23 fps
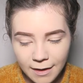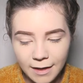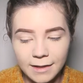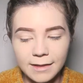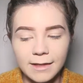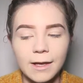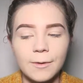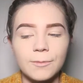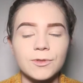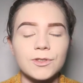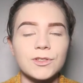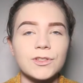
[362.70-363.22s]

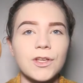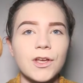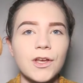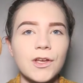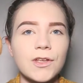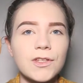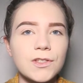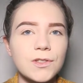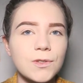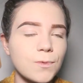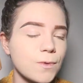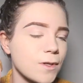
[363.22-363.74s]
And then I'm just going
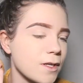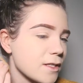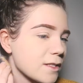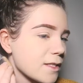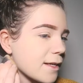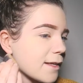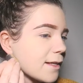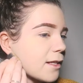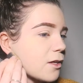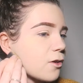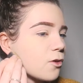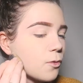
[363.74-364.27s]
to squeeze
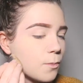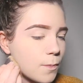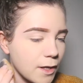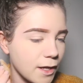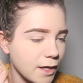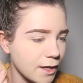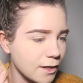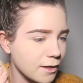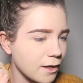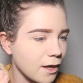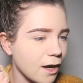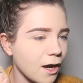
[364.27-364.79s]
it a little
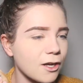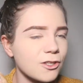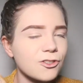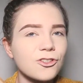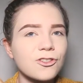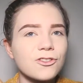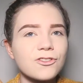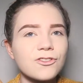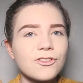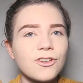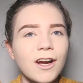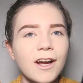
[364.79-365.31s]
bit. I
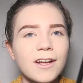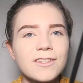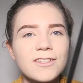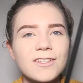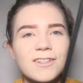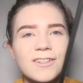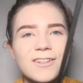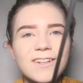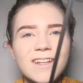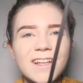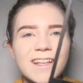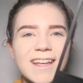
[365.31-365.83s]
just tried
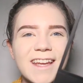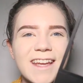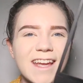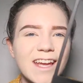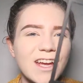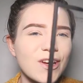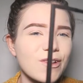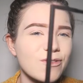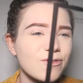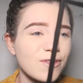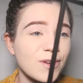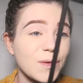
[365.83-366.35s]
to look in
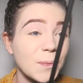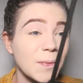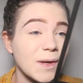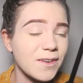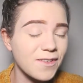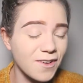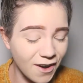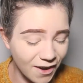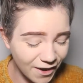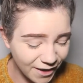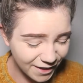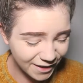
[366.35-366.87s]
here for a
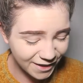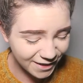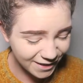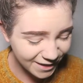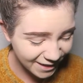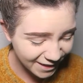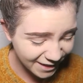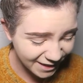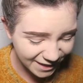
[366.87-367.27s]
mirror.